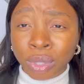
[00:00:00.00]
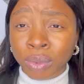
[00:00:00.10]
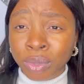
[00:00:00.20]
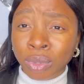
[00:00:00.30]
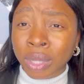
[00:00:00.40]
they
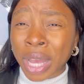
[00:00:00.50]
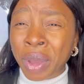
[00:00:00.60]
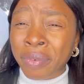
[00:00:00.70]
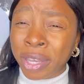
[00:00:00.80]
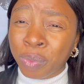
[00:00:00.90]
will know that
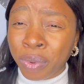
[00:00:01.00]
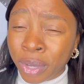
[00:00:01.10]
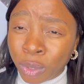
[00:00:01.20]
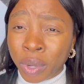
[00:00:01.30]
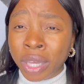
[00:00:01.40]
you have
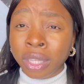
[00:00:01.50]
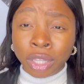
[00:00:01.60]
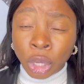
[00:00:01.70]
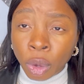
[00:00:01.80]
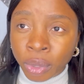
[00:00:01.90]
experience working in
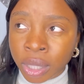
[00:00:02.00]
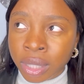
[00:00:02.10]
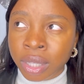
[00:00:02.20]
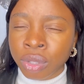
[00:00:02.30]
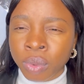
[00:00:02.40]
the
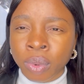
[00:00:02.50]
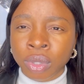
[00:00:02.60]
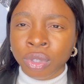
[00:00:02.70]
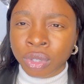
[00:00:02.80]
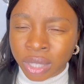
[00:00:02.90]
community. No, it
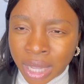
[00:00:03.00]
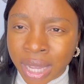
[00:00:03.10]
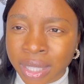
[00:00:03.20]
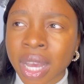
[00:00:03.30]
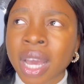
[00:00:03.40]
was not just that.